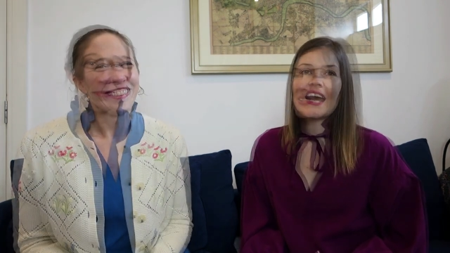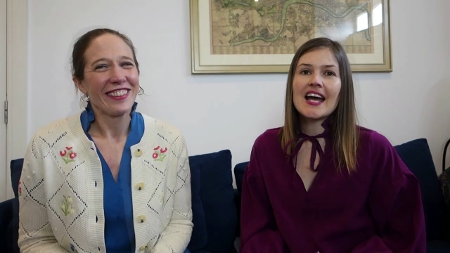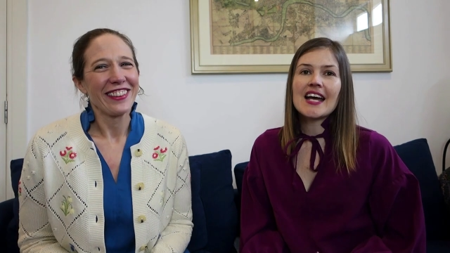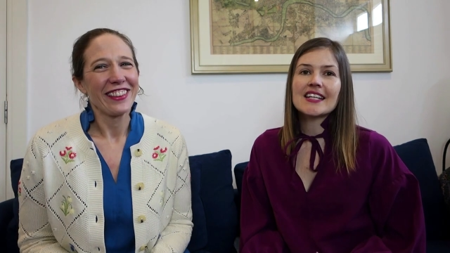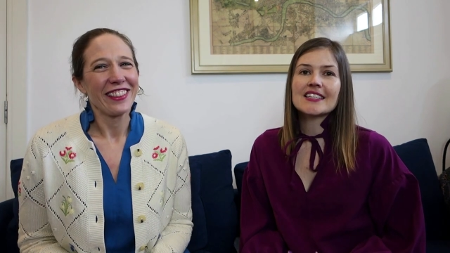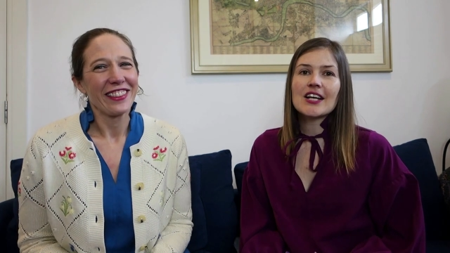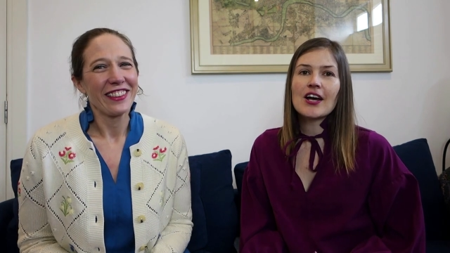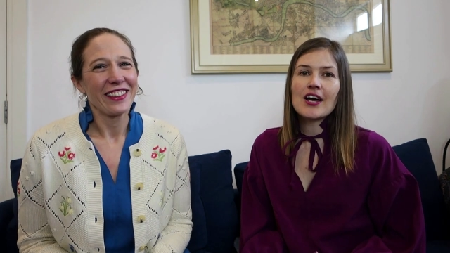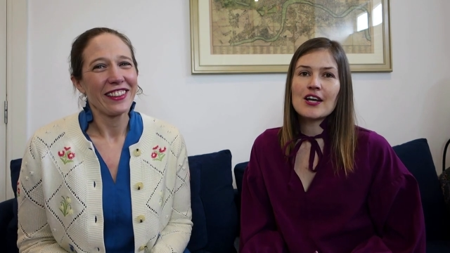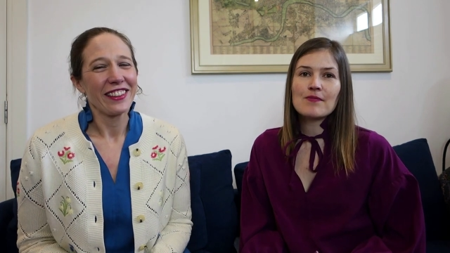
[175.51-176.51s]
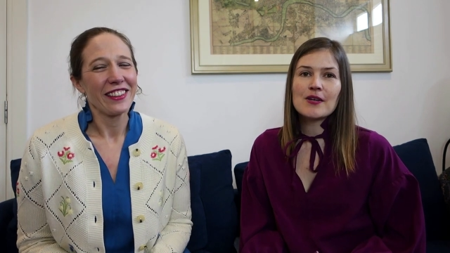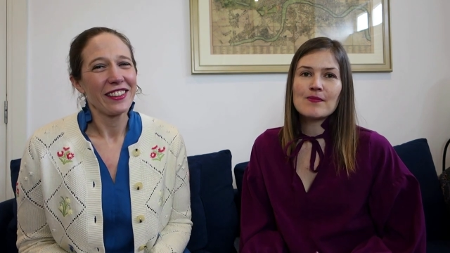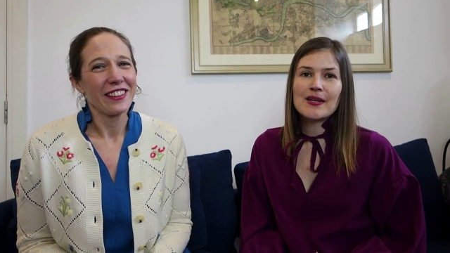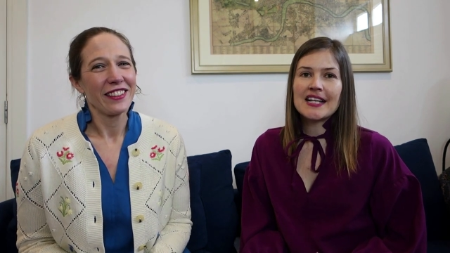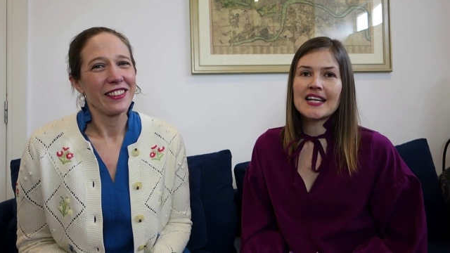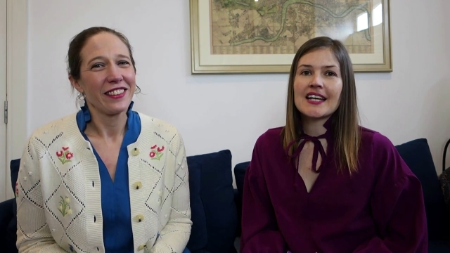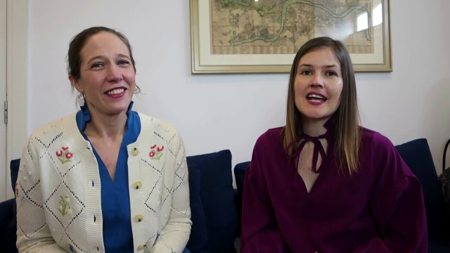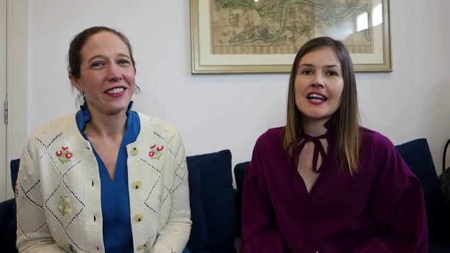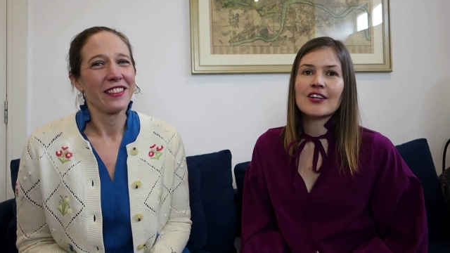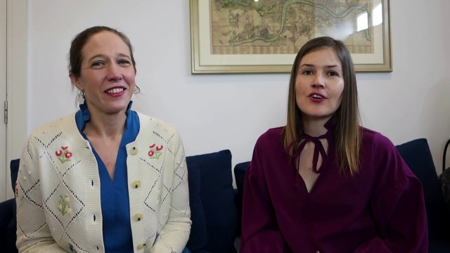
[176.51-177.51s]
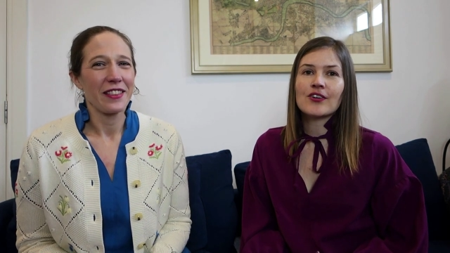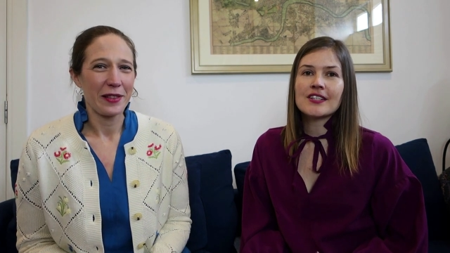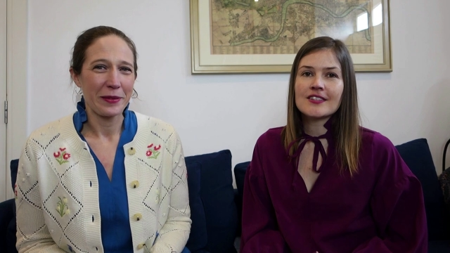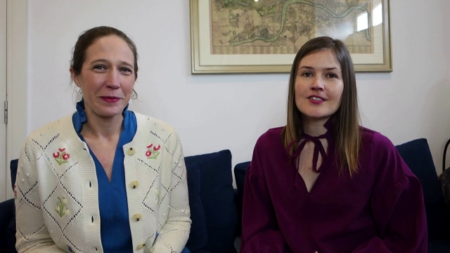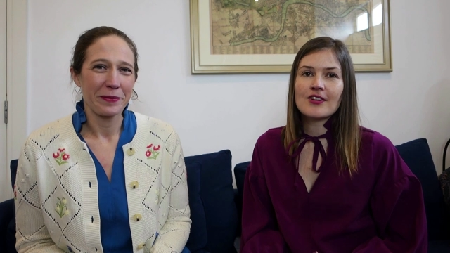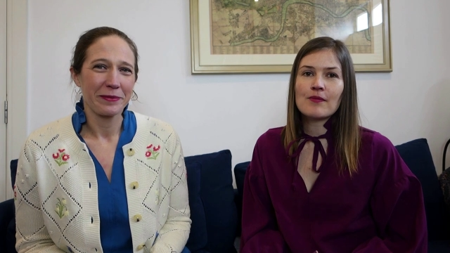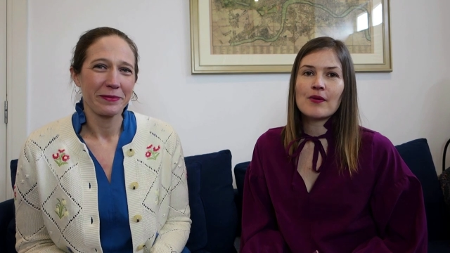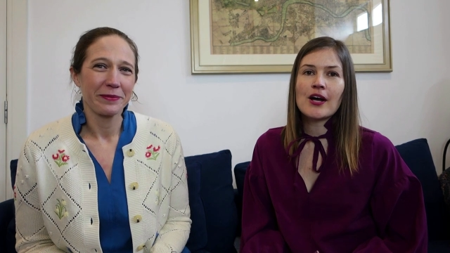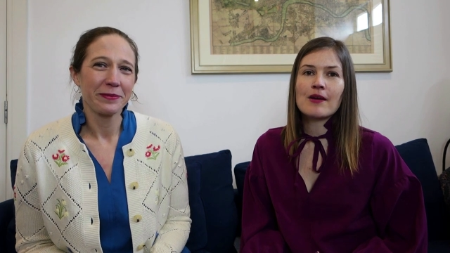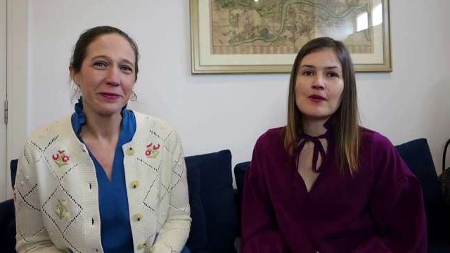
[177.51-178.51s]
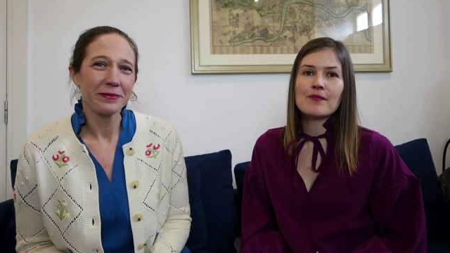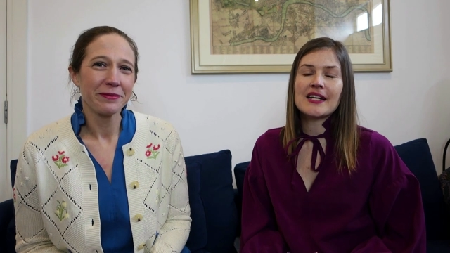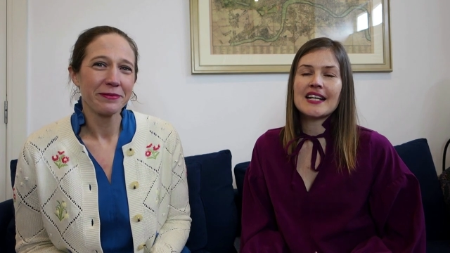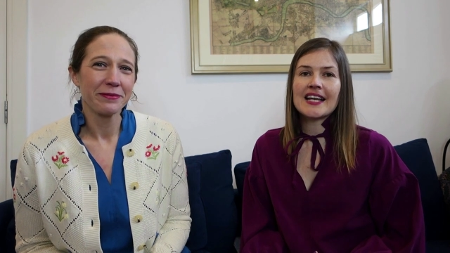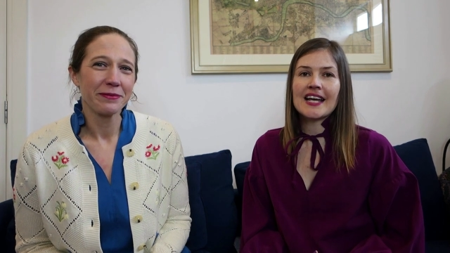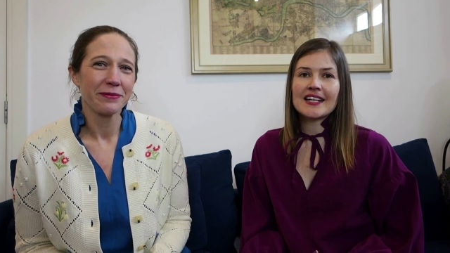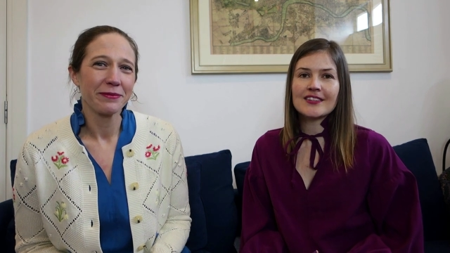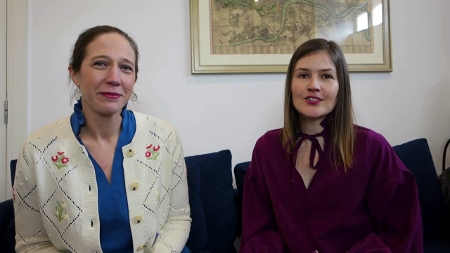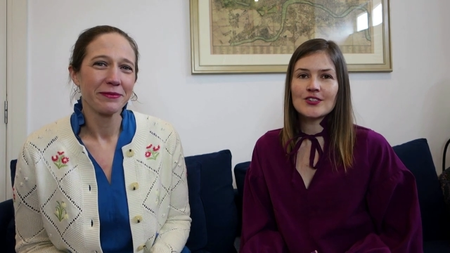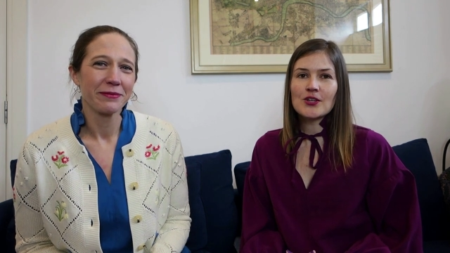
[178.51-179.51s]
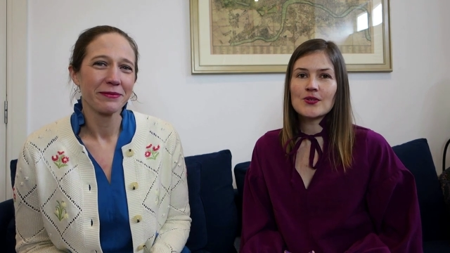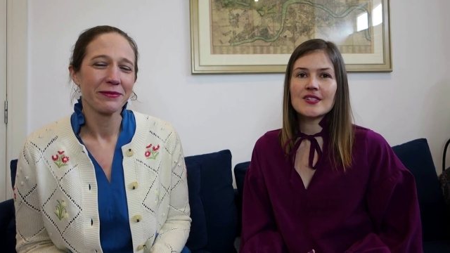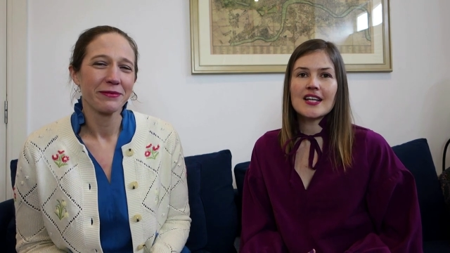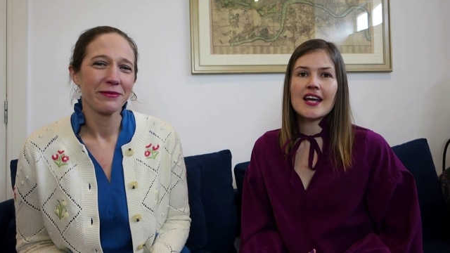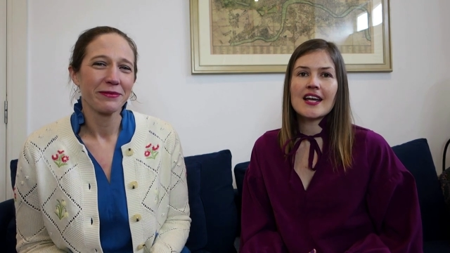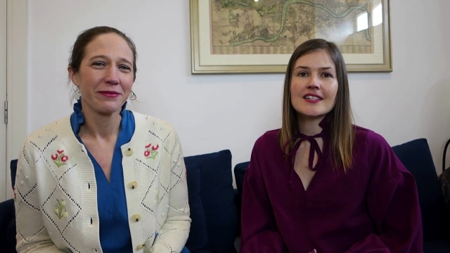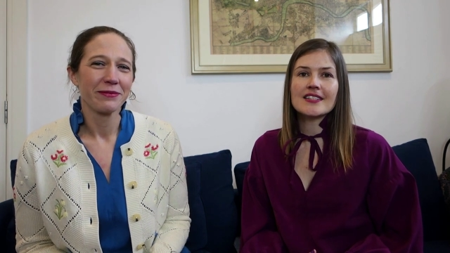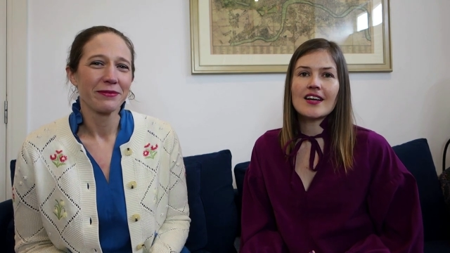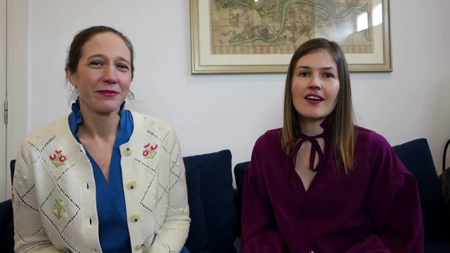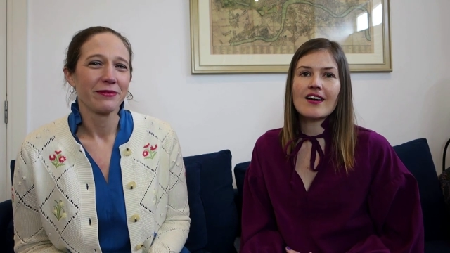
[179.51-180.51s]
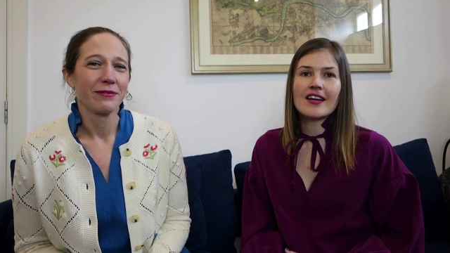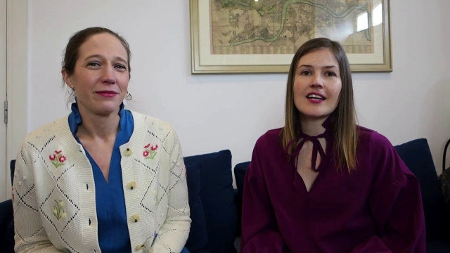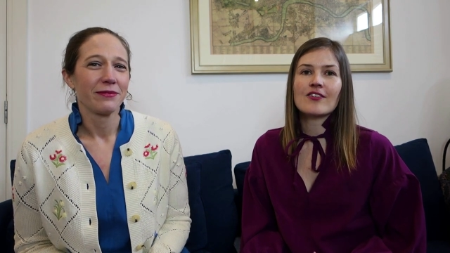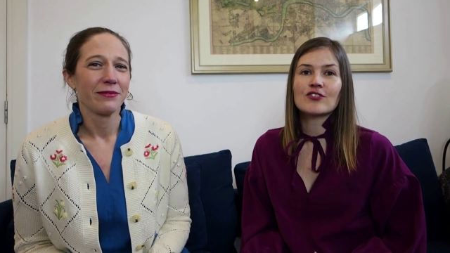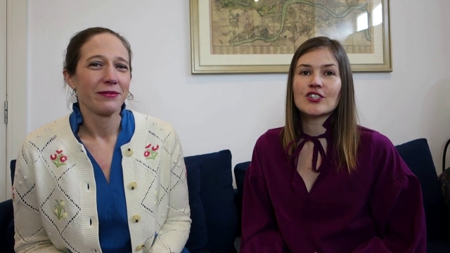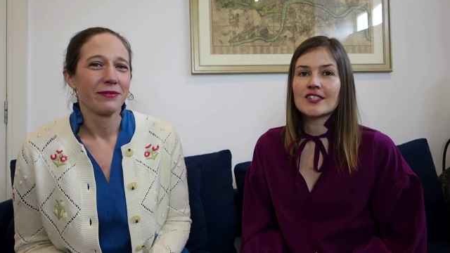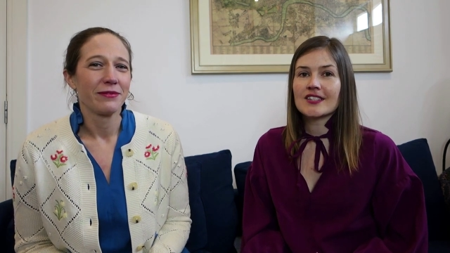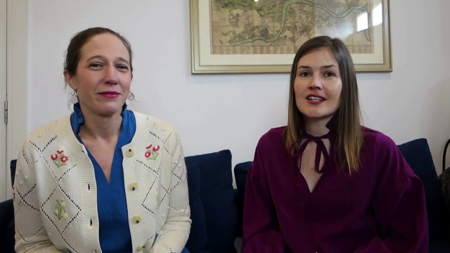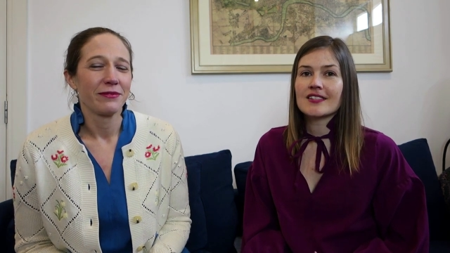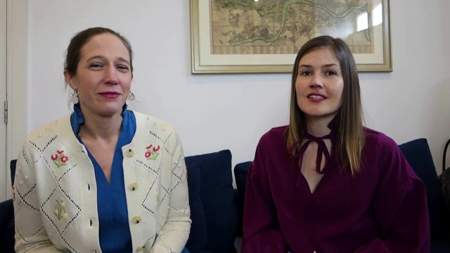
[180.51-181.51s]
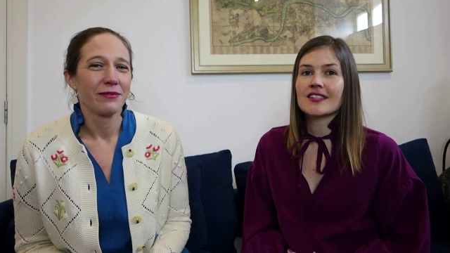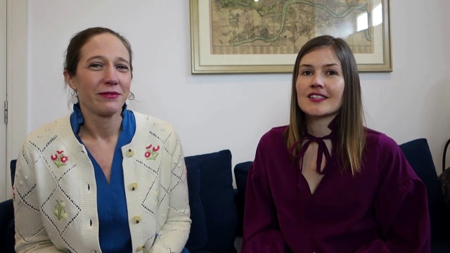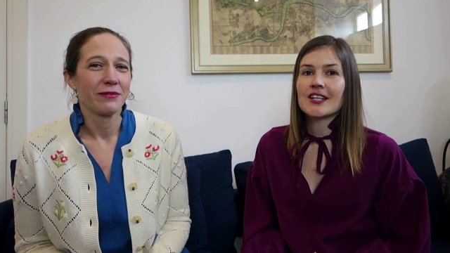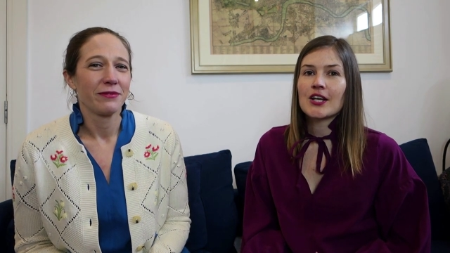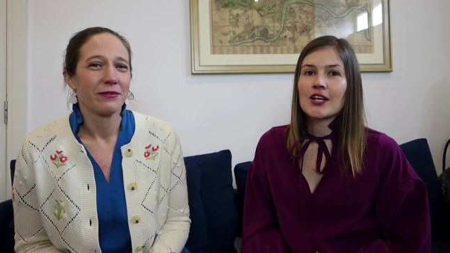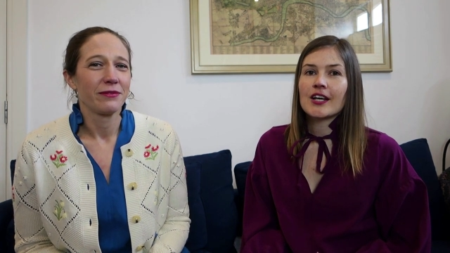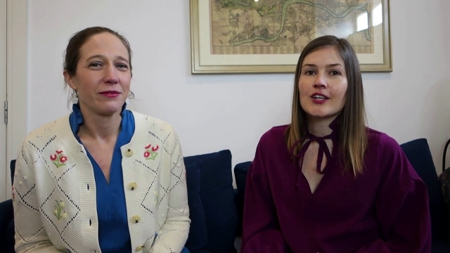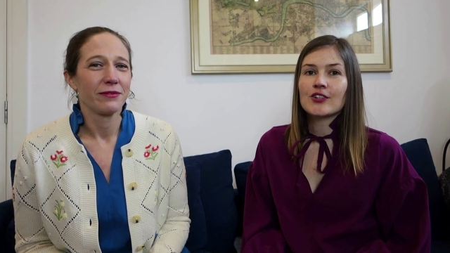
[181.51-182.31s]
Speaker 1: and I'm Amelia and on Instagram I'm Amelia Ellen Sews and I have just started a